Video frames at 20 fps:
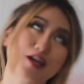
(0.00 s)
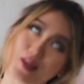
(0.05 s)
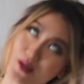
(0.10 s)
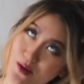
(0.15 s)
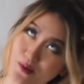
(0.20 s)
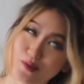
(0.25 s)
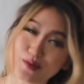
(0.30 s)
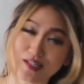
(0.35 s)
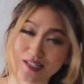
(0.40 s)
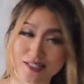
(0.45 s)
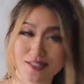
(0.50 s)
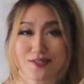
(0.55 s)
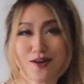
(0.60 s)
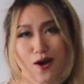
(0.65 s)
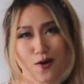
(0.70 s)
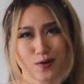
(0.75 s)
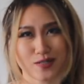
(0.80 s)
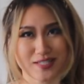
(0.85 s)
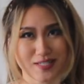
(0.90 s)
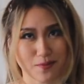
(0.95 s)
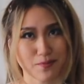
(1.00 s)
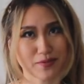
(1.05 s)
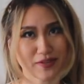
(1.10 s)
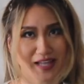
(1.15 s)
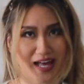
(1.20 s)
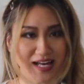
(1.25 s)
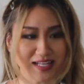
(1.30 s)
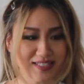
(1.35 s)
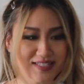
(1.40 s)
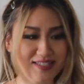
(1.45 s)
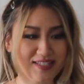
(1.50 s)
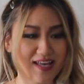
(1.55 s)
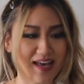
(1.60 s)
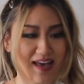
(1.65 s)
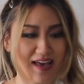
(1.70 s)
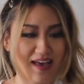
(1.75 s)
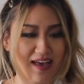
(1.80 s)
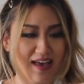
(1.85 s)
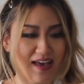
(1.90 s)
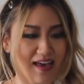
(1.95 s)
you know is always a plus
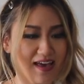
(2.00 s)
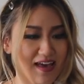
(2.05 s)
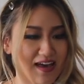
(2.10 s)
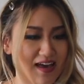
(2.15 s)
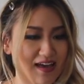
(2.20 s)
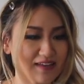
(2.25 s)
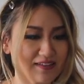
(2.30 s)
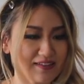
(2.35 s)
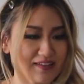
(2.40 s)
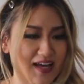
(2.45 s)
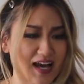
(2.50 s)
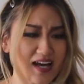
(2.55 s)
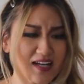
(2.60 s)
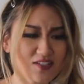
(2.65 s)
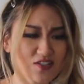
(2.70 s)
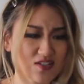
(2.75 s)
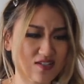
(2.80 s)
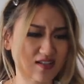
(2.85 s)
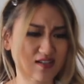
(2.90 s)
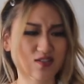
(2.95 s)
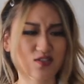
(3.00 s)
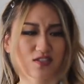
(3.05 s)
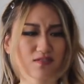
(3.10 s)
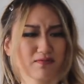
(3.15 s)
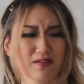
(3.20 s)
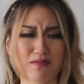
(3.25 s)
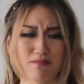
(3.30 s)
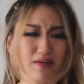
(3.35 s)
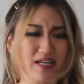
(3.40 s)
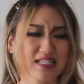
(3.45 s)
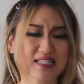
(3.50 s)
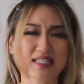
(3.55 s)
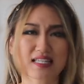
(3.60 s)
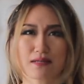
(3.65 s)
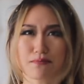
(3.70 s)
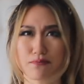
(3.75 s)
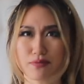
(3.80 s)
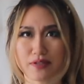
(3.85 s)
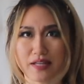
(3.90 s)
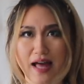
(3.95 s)
and yeah, it's just like a super
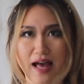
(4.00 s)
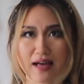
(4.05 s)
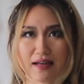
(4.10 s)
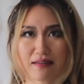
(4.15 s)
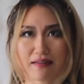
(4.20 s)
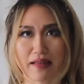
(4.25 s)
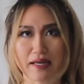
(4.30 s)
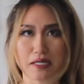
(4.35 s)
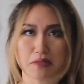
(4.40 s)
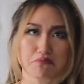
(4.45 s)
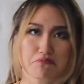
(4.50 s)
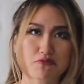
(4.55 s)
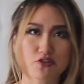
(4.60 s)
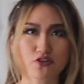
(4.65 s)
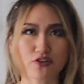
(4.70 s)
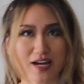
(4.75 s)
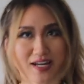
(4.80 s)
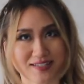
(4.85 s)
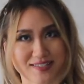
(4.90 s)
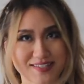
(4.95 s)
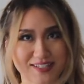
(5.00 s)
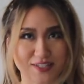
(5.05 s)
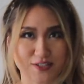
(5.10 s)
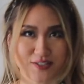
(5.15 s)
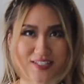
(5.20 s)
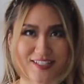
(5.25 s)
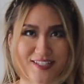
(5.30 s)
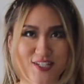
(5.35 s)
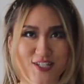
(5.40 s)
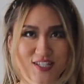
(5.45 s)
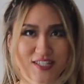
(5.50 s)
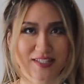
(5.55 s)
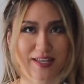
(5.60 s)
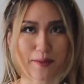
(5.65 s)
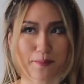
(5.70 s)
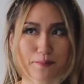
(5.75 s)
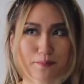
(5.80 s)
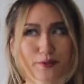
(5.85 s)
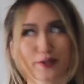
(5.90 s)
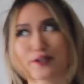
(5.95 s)
basic black like dress that you can just
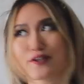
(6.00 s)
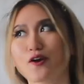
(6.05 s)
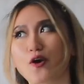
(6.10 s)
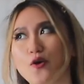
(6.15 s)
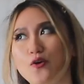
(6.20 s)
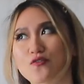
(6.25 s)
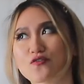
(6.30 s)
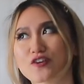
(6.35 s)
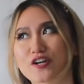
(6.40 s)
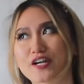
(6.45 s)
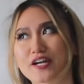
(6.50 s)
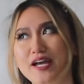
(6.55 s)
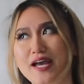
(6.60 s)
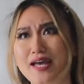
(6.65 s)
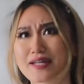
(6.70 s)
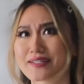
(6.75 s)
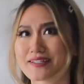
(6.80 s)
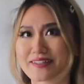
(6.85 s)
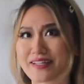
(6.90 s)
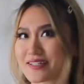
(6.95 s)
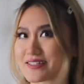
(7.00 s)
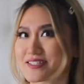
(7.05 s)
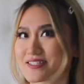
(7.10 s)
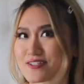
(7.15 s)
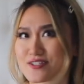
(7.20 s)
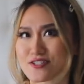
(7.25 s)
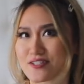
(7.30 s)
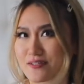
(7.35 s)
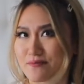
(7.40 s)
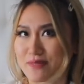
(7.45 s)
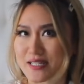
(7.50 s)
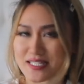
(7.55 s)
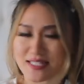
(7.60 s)
like put over any like t-shirt